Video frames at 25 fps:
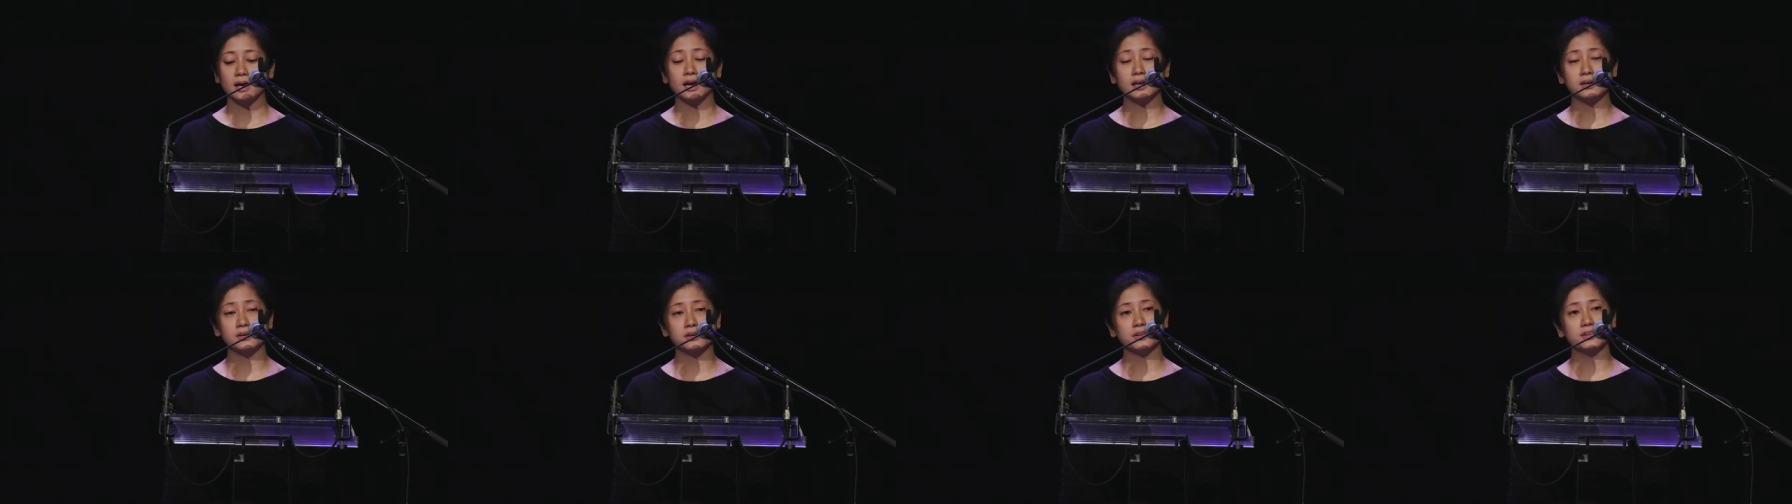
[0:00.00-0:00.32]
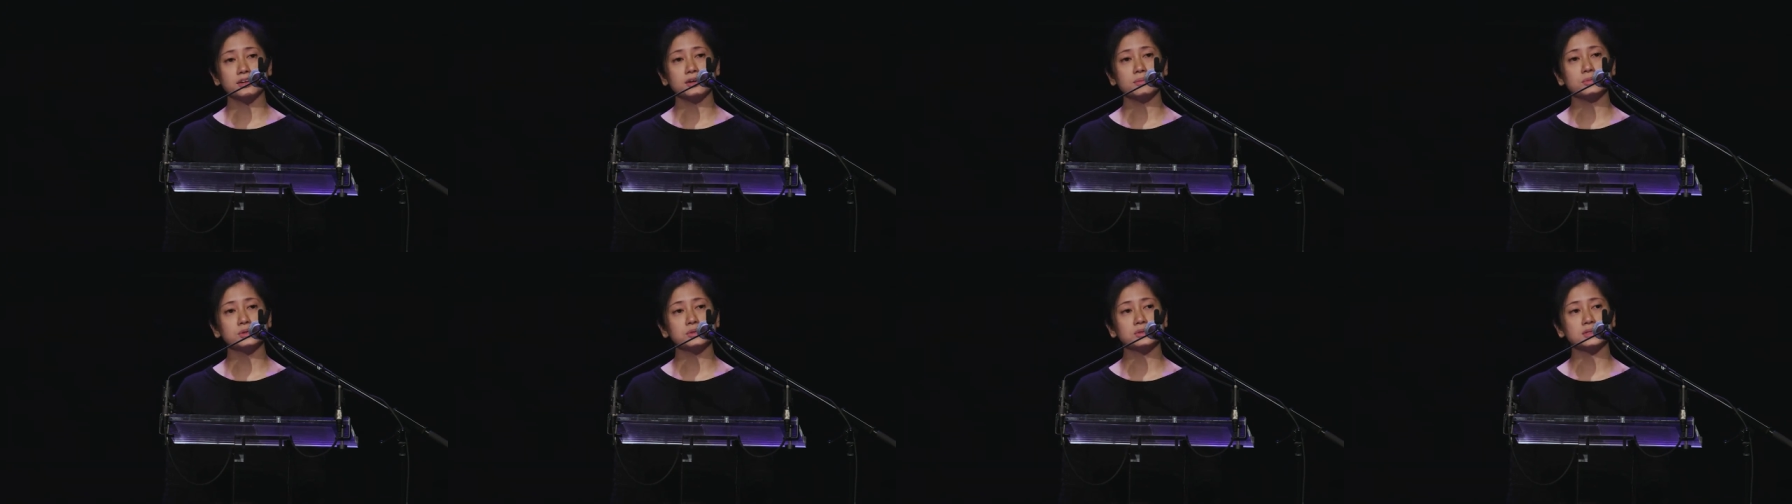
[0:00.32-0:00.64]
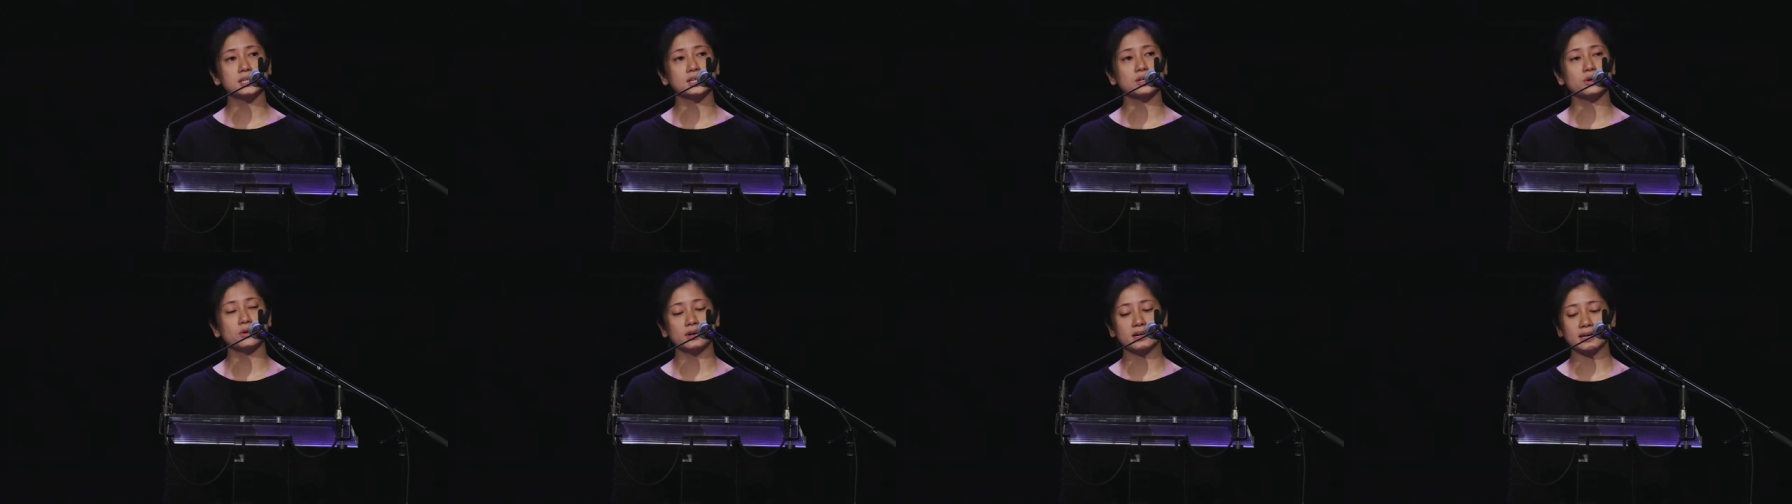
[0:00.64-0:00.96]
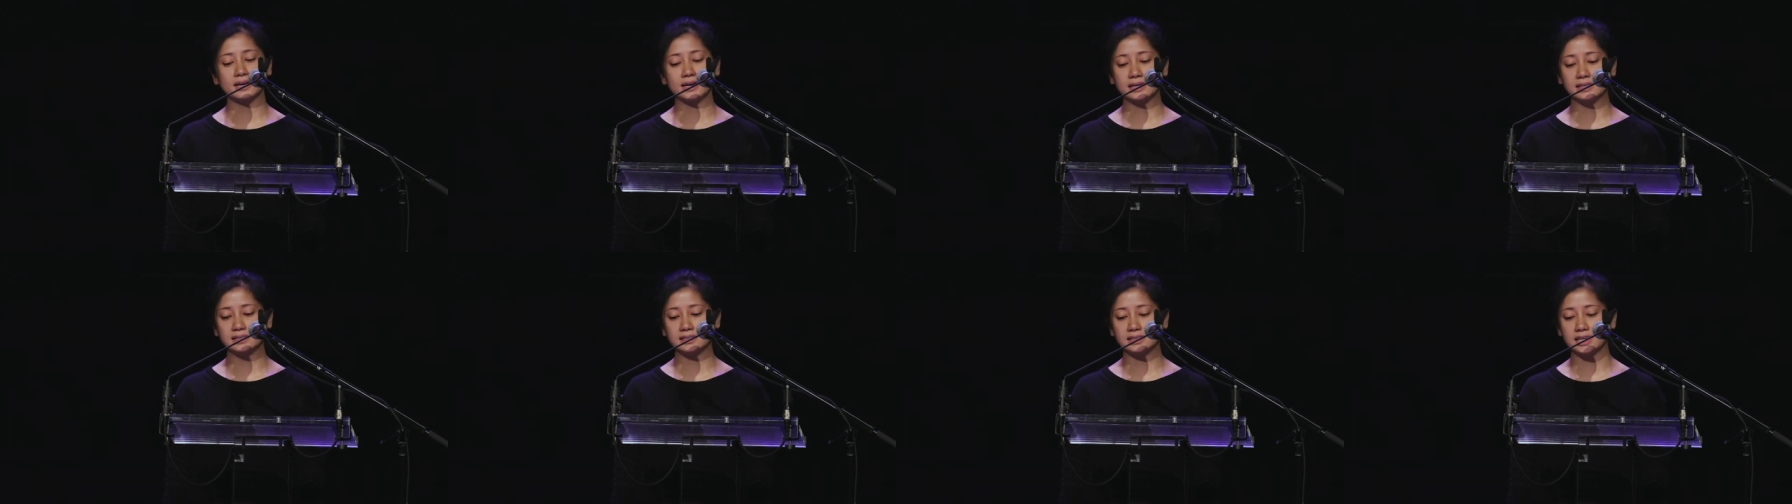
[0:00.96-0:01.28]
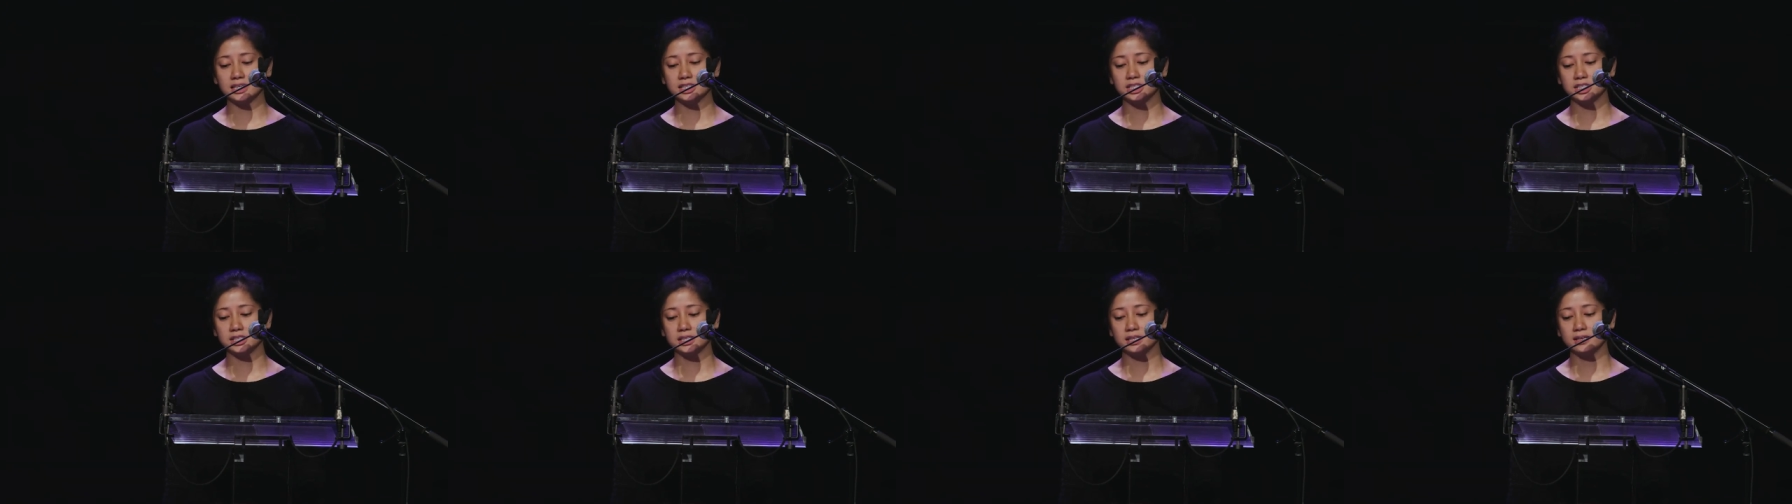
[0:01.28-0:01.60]
Another music
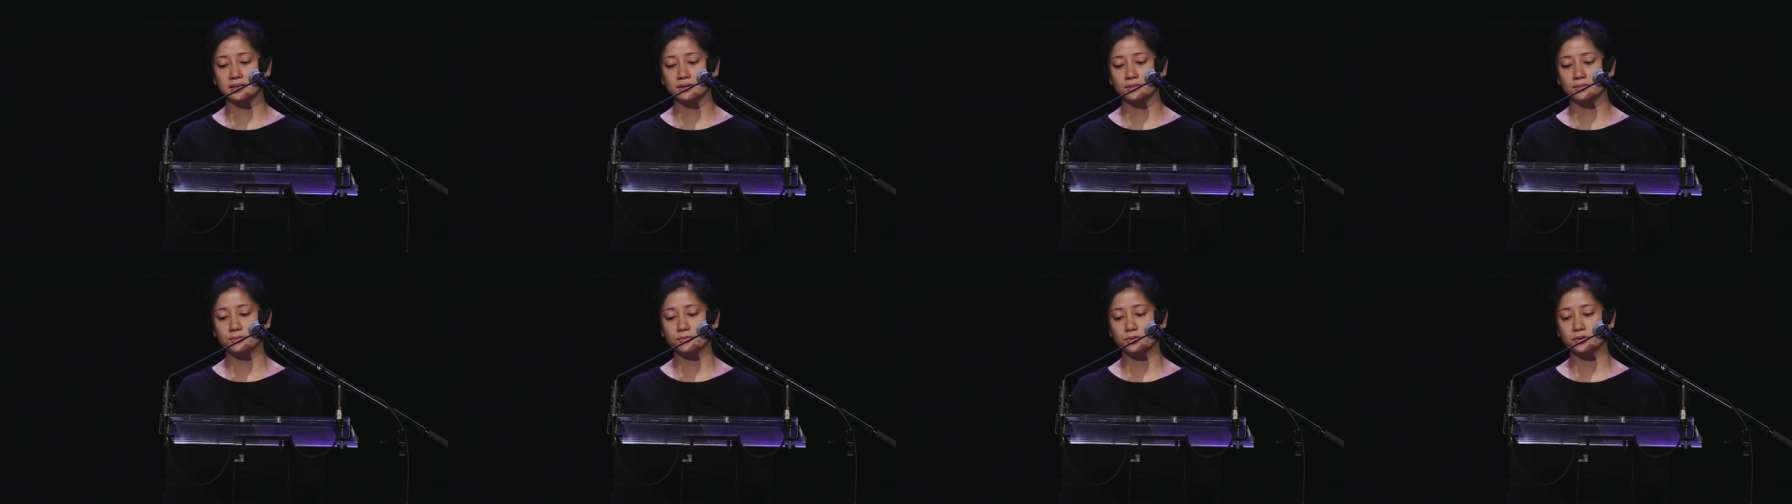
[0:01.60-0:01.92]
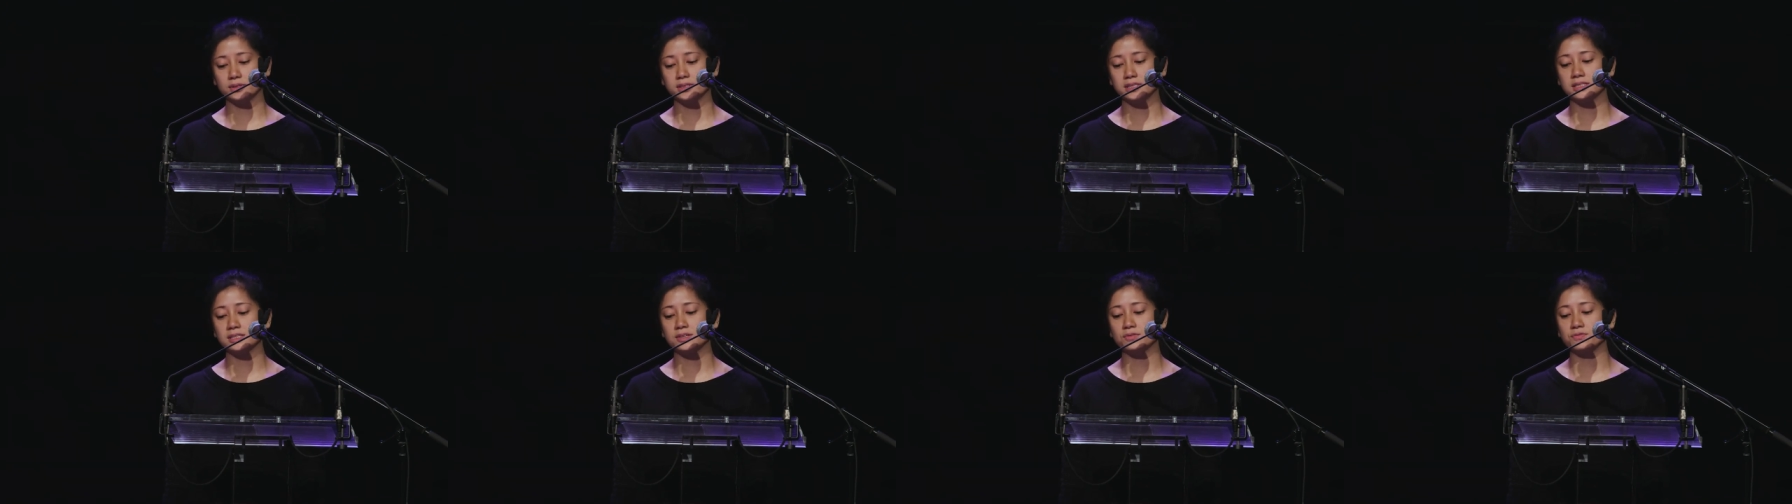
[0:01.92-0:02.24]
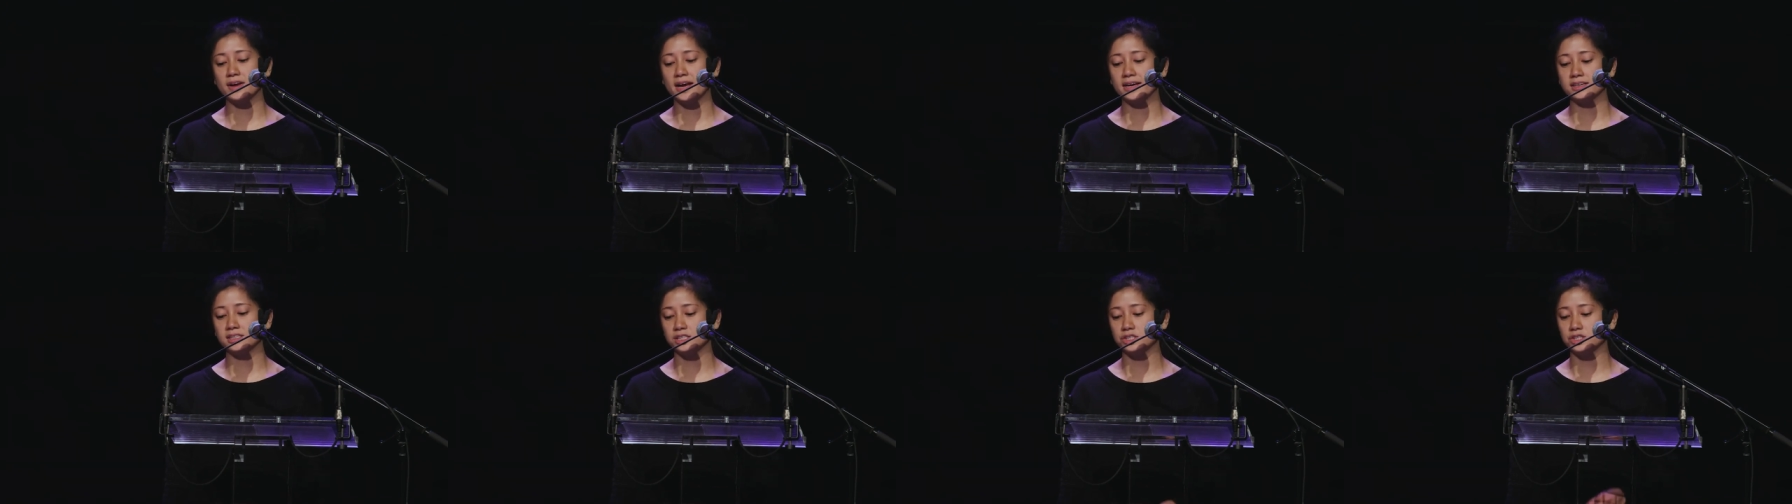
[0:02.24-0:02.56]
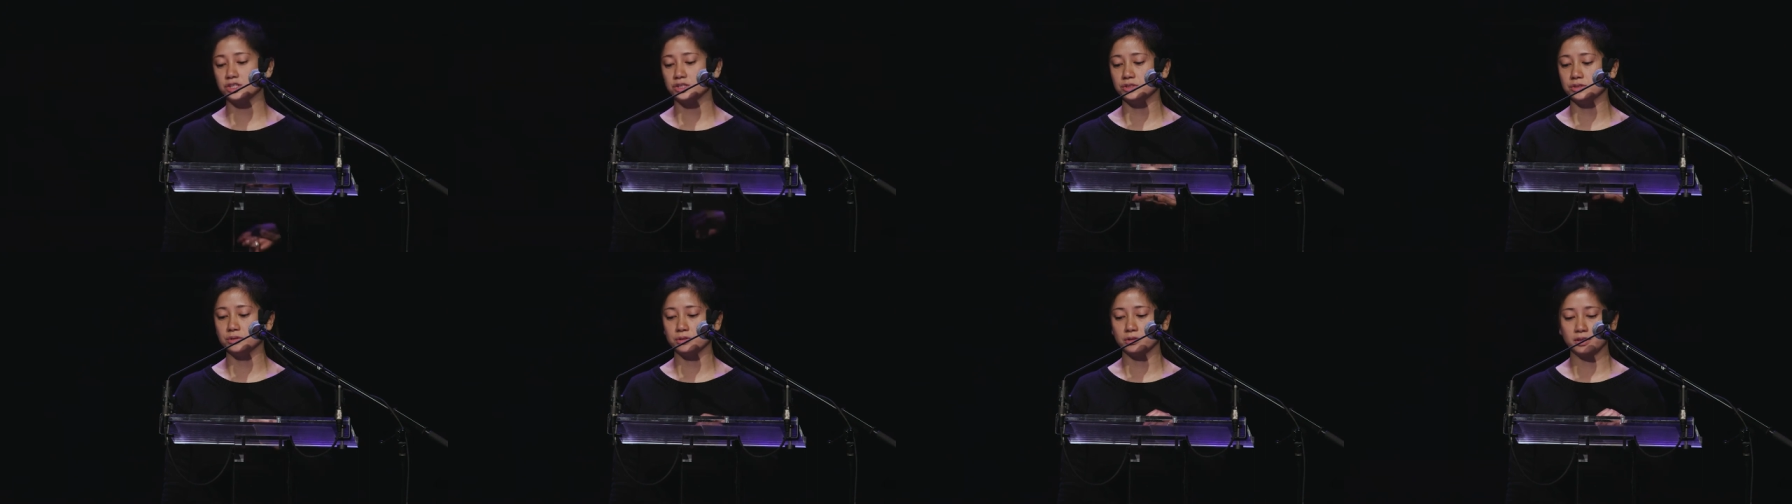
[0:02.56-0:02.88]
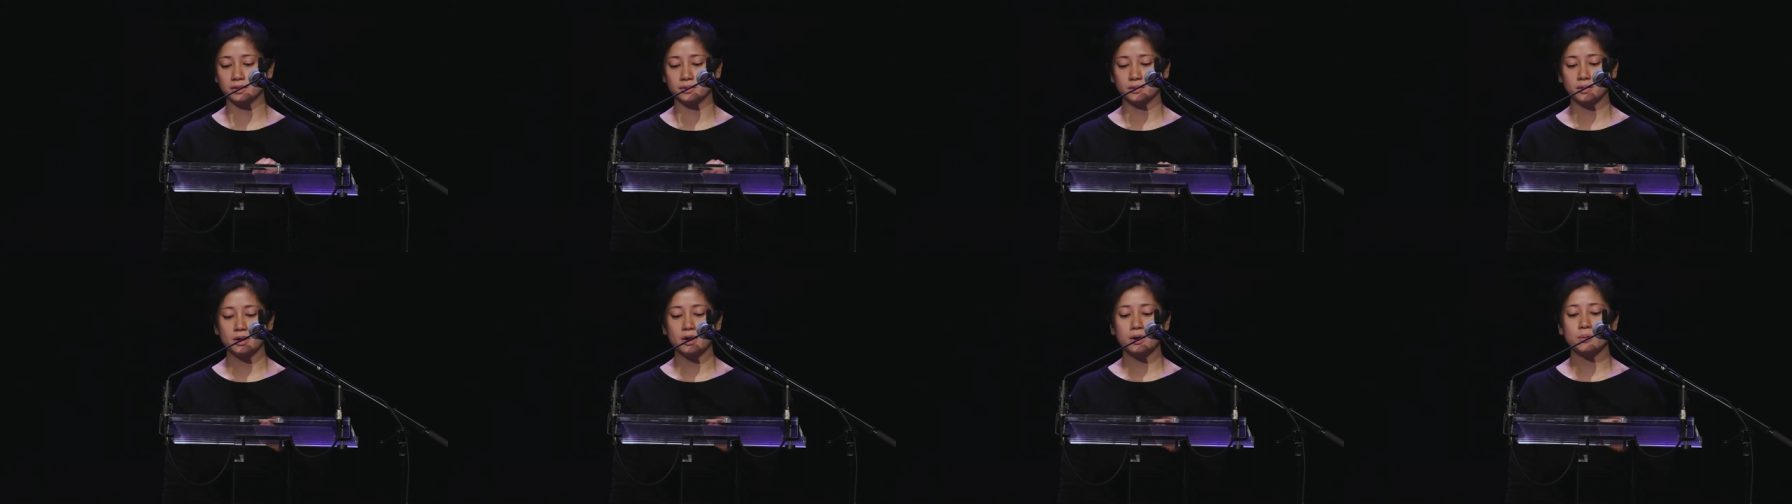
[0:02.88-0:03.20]
organization for disadvantaged
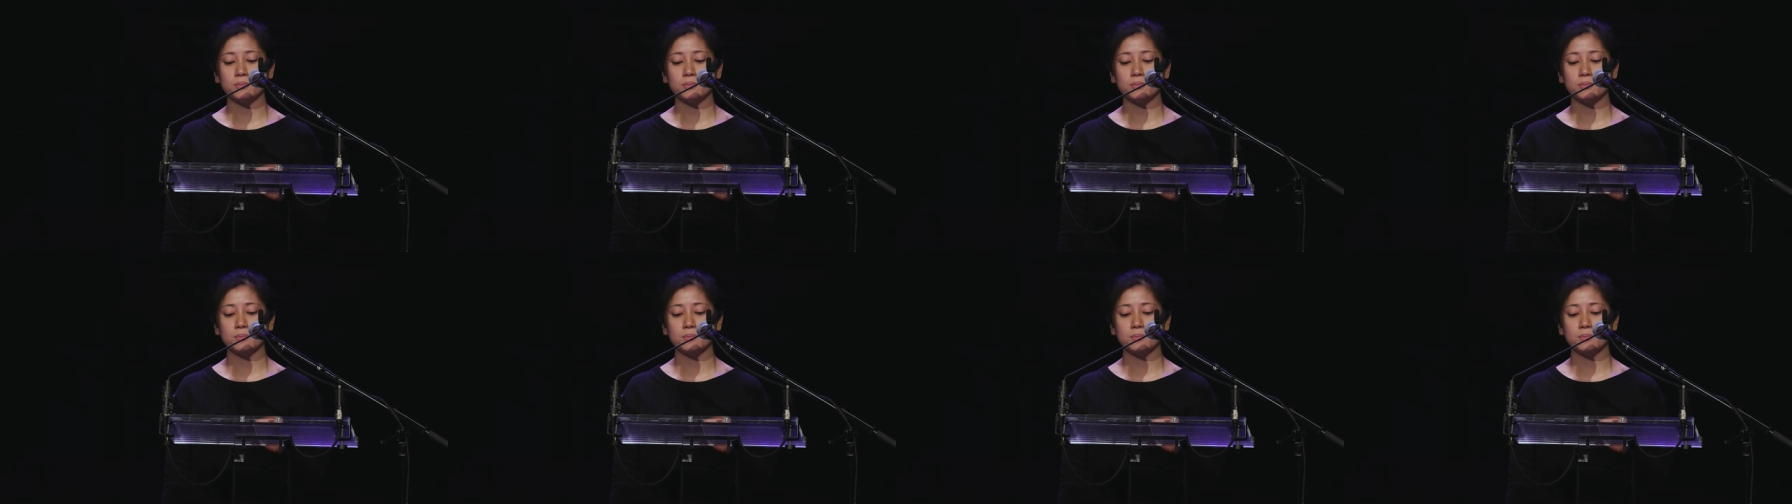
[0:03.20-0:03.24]
youth